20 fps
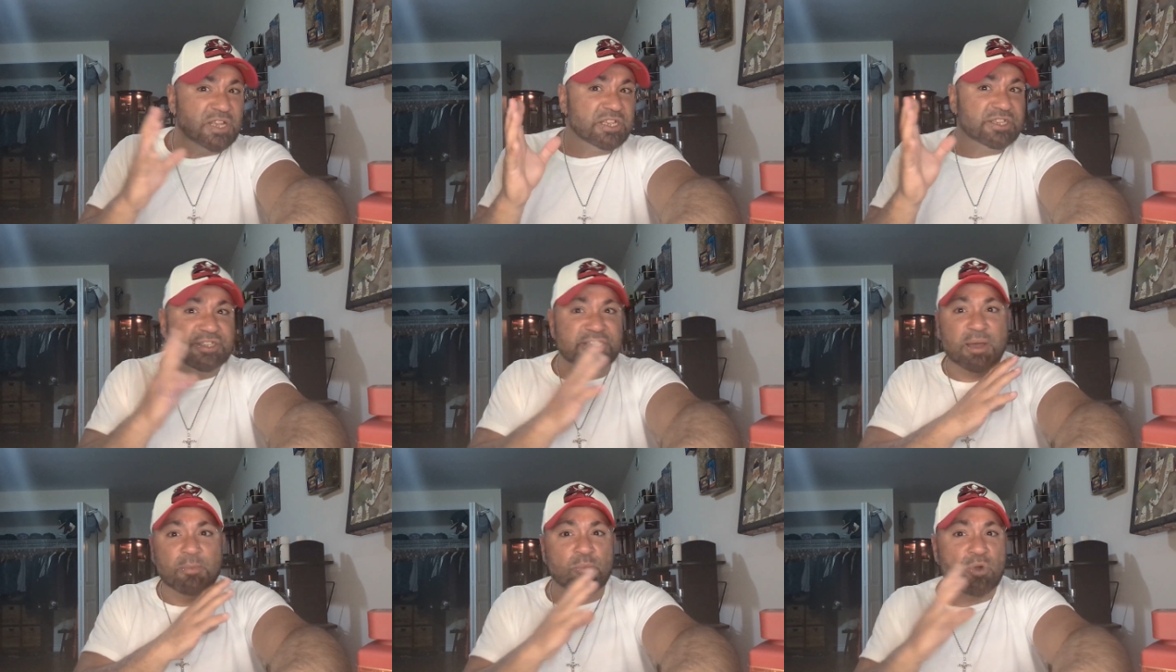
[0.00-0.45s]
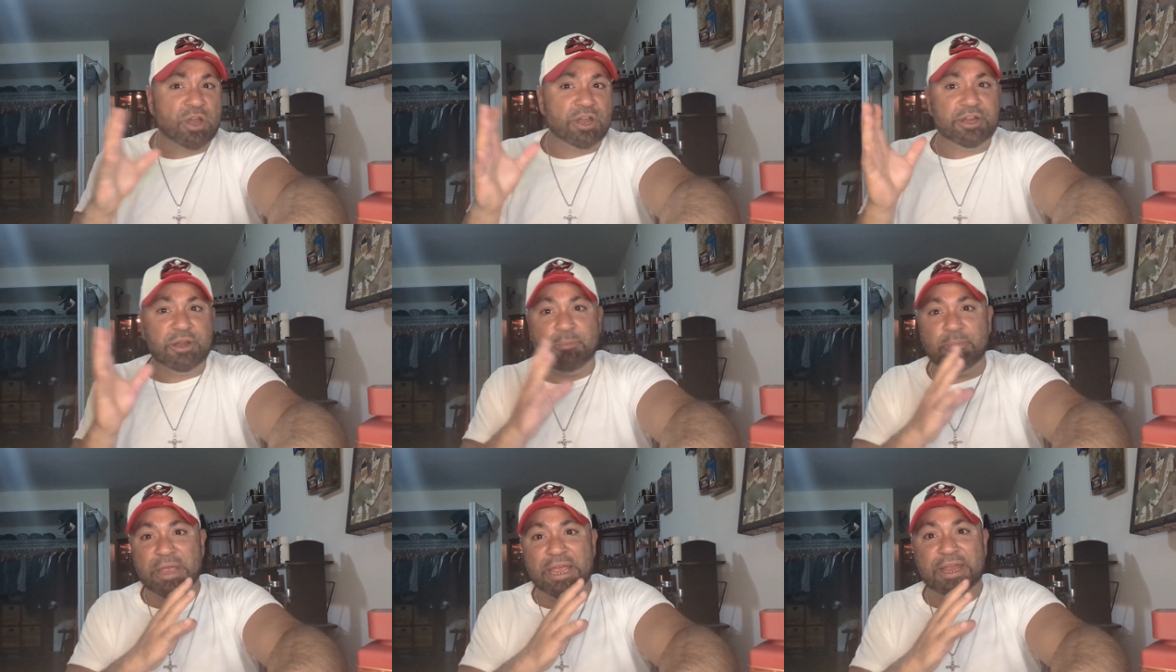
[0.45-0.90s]
somewhere
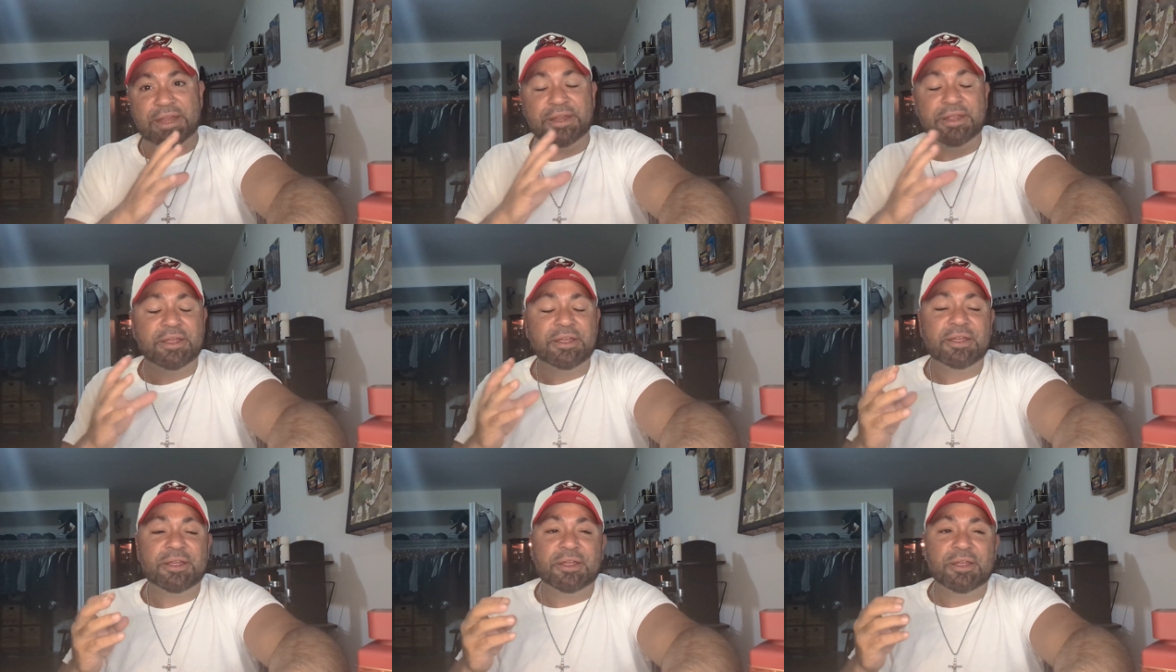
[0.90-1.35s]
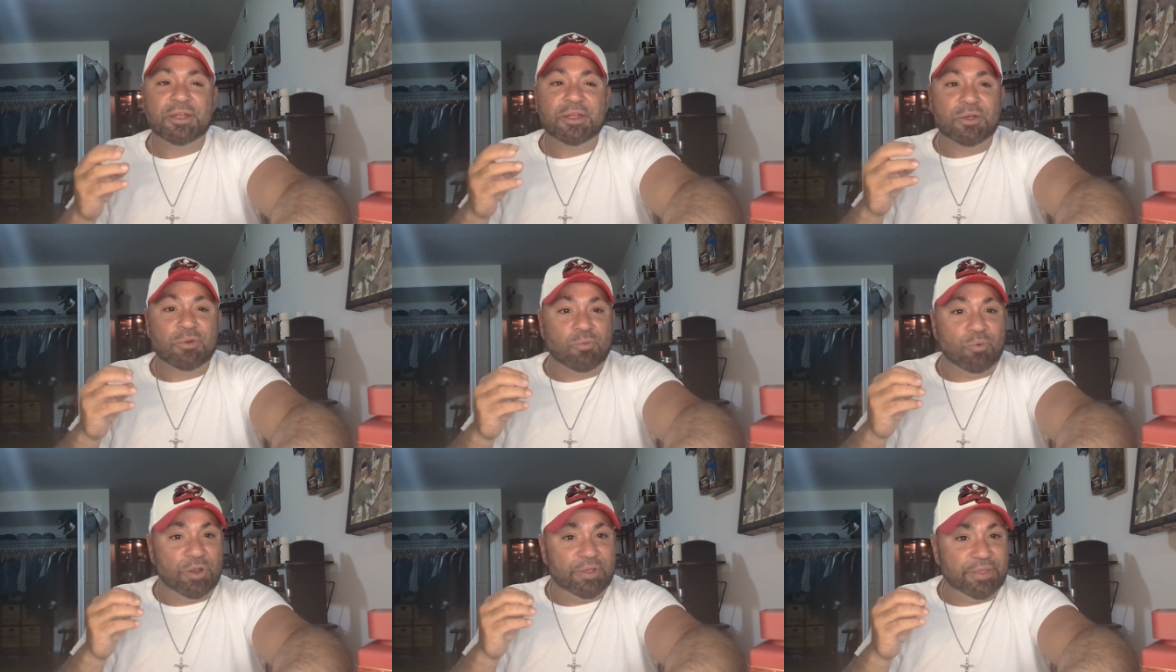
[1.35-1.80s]
in the mid
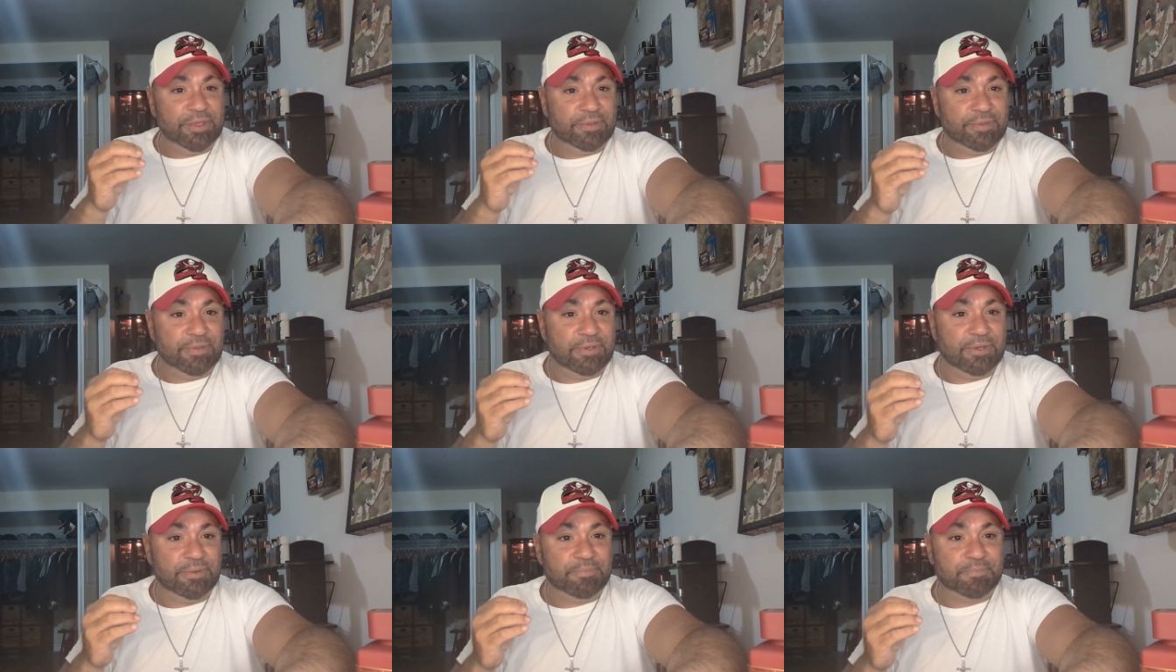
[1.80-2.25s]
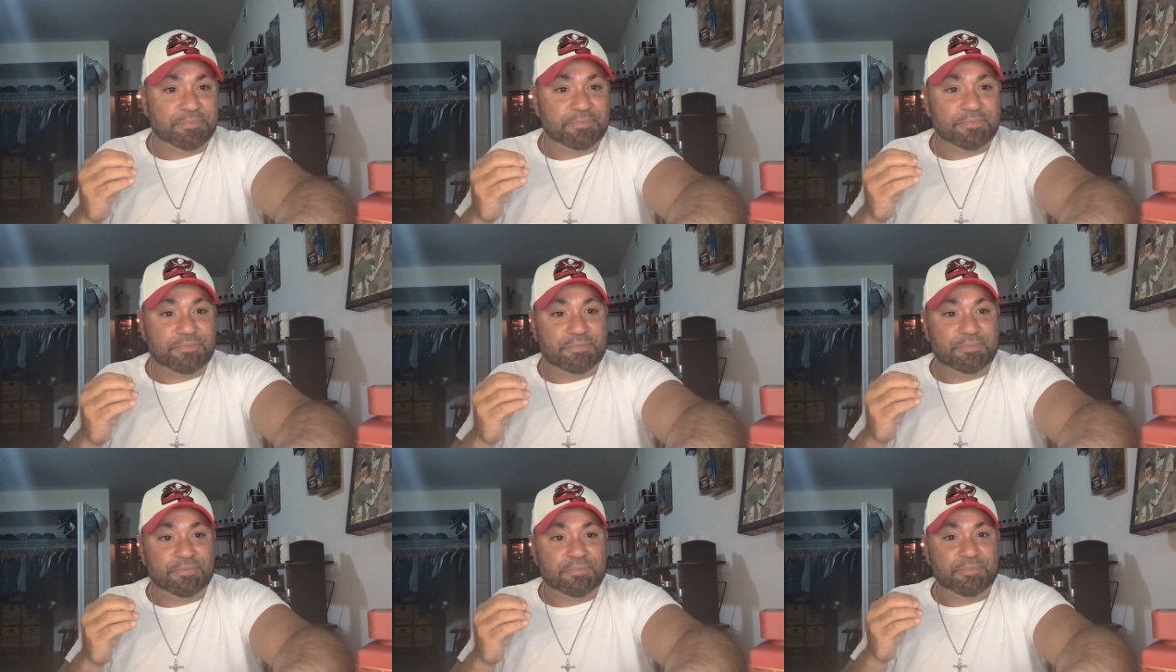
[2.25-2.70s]
where the, the,
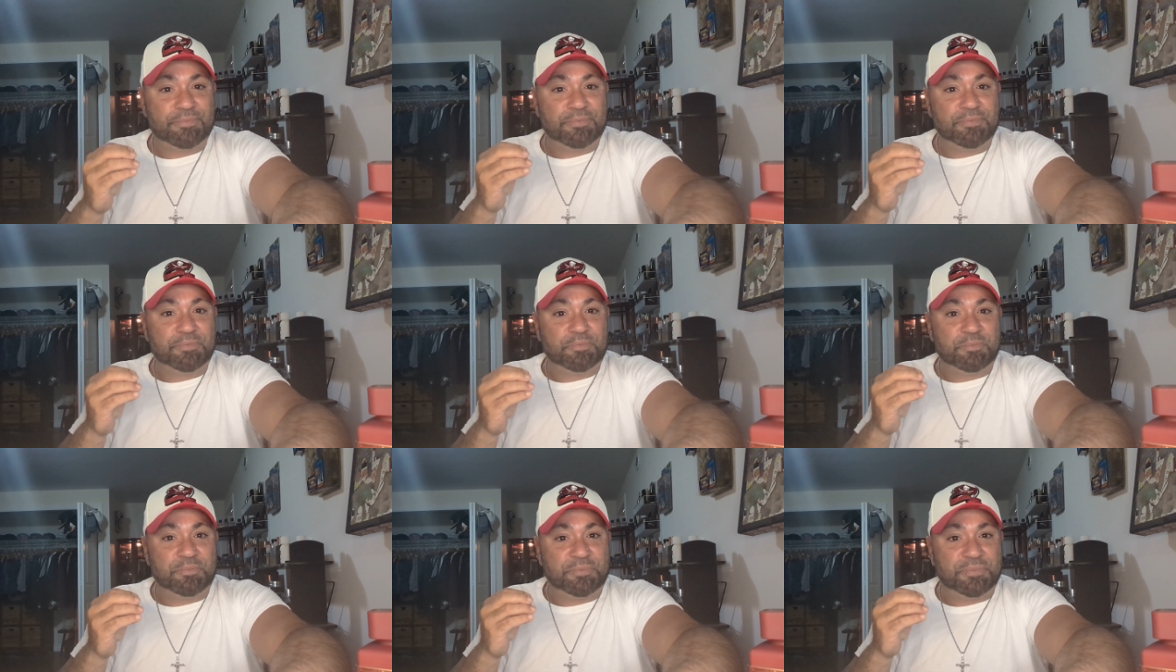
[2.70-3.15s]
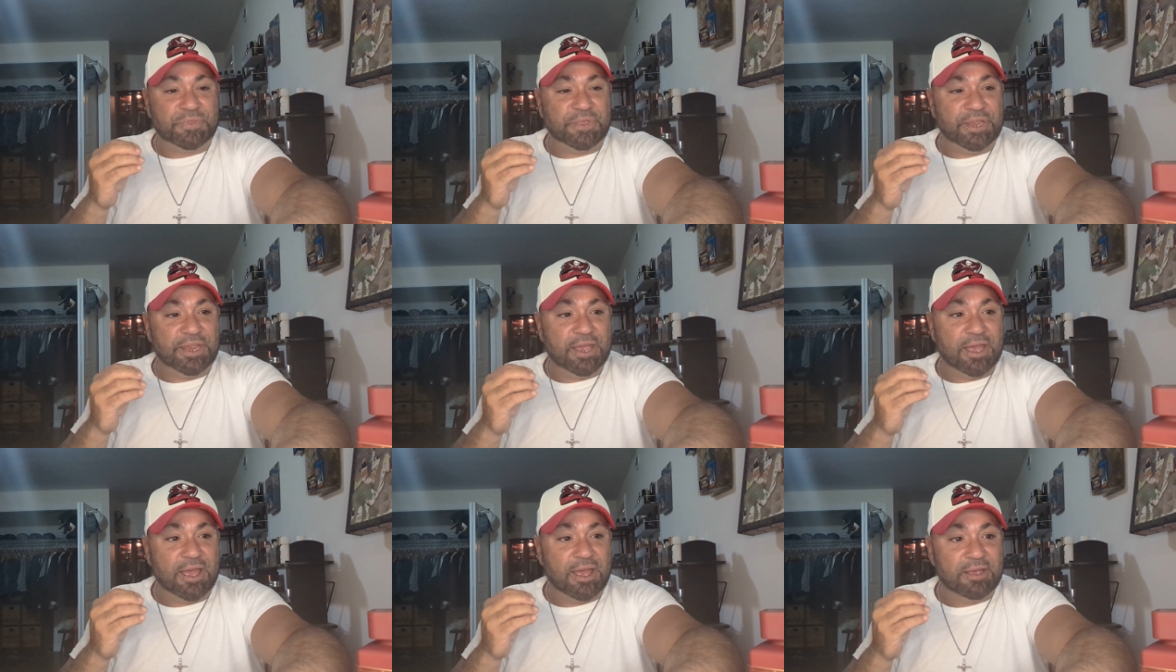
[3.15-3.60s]

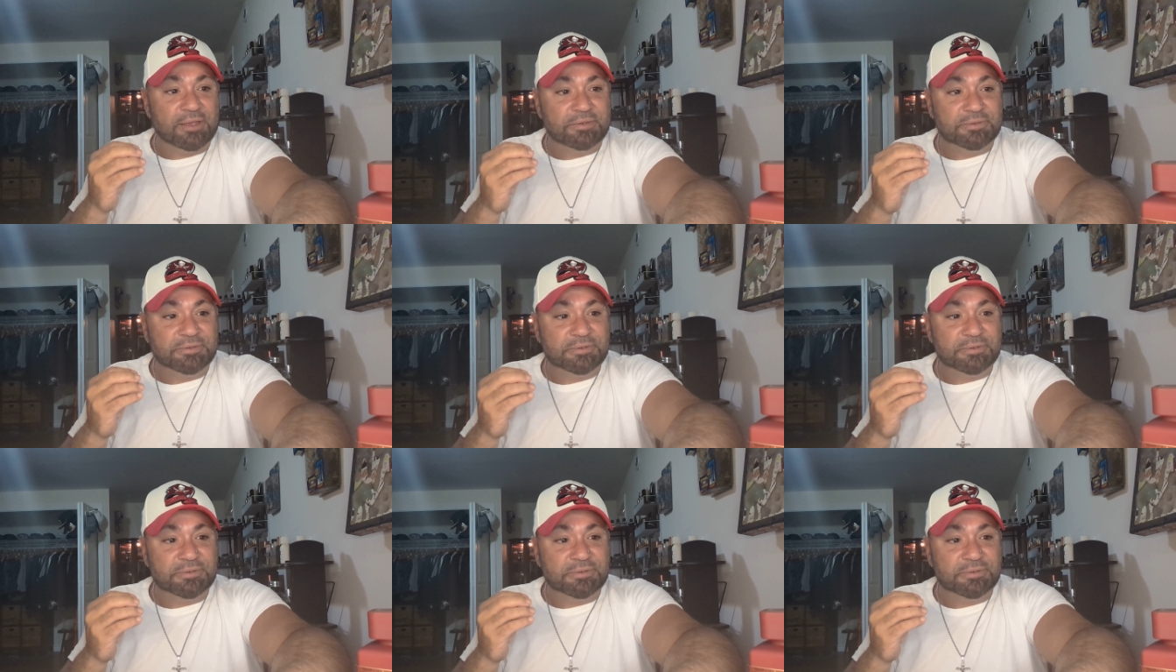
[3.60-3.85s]
the, uh,